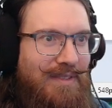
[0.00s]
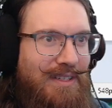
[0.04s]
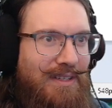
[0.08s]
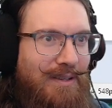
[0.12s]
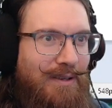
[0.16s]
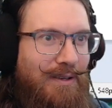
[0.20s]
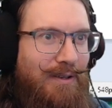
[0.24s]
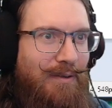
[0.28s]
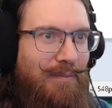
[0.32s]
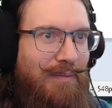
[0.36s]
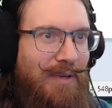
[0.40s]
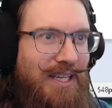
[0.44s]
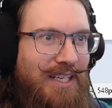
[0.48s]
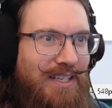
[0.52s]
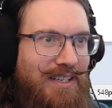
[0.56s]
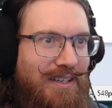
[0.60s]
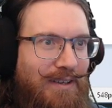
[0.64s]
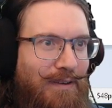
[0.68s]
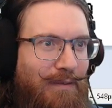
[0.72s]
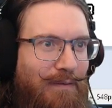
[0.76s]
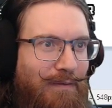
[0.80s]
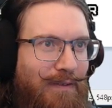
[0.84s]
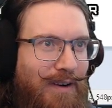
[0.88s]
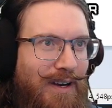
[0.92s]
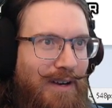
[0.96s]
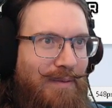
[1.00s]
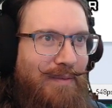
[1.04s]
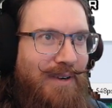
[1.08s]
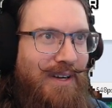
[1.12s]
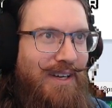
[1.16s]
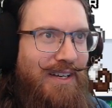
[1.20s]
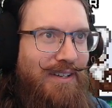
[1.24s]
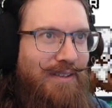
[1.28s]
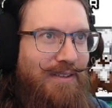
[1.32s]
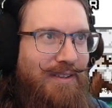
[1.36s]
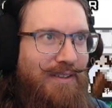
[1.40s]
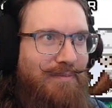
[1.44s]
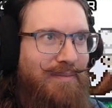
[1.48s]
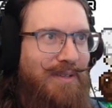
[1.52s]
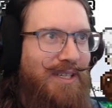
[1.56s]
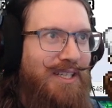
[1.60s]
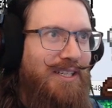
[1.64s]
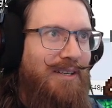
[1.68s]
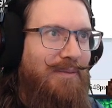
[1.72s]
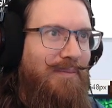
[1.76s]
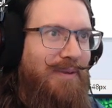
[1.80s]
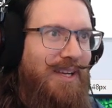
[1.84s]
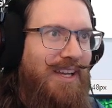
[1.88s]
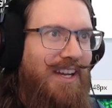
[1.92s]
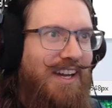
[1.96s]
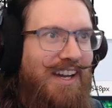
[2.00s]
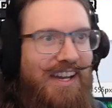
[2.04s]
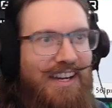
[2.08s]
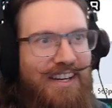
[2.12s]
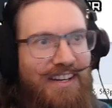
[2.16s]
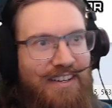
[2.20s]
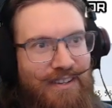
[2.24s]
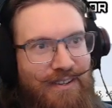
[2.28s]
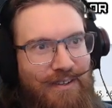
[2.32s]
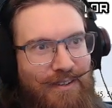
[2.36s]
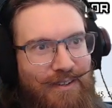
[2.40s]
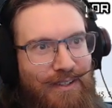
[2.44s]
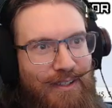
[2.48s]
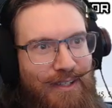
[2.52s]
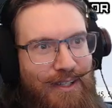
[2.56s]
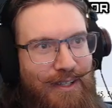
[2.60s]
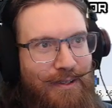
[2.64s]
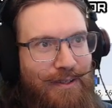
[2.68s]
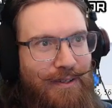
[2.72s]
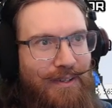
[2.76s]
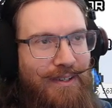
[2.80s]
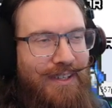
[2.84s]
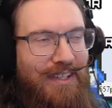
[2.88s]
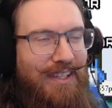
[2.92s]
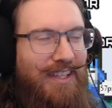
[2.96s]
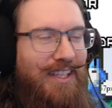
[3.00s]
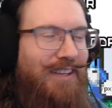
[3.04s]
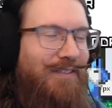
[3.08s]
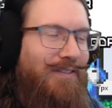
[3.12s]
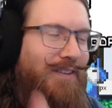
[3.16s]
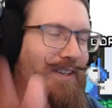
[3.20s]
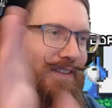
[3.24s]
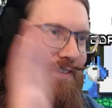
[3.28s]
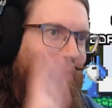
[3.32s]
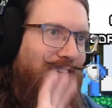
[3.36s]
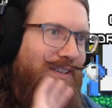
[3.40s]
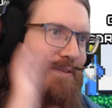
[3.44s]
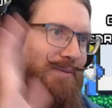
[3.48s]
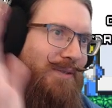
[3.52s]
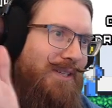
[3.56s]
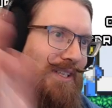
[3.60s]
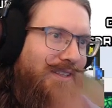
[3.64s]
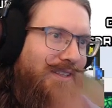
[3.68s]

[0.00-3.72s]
So based on your frame rate, you could be jumping higher or lower. And then if you ever tweak